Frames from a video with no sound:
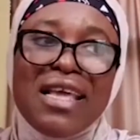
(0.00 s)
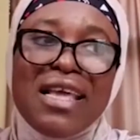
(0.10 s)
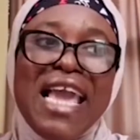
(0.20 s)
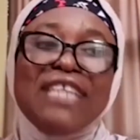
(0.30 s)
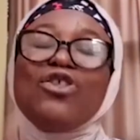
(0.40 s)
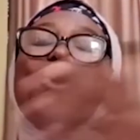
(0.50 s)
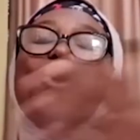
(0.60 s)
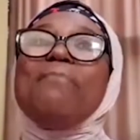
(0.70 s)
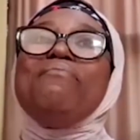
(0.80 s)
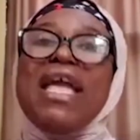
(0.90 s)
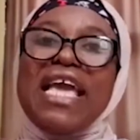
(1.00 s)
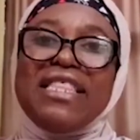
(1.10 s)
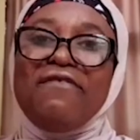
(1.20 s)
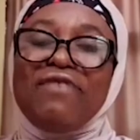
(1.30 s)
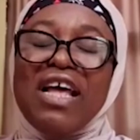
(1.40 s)
it's not going to make a
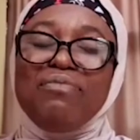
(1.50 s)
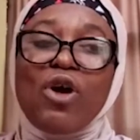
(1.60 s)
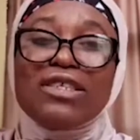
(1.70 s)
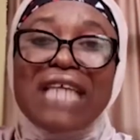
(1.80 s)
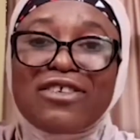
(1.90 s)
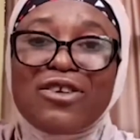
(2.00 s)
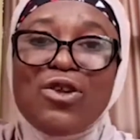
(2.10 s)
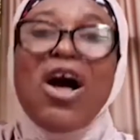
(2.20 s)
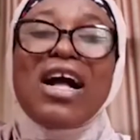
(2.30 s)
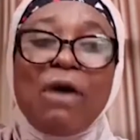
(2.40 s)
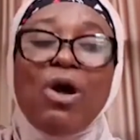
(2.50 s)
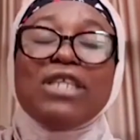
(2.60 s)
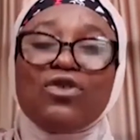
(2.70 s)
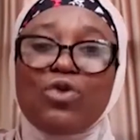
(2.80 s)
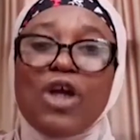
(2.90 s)
difference, because as long what
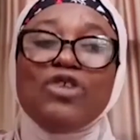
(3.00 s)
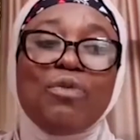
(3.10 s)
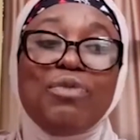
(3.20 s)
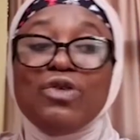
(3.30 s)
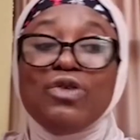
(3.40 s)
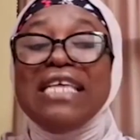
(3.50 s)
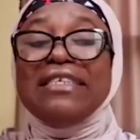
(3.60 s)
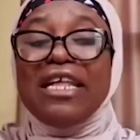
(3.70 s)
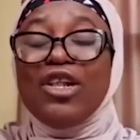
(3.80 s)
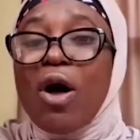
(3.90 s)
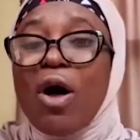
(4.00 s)
is going to be is the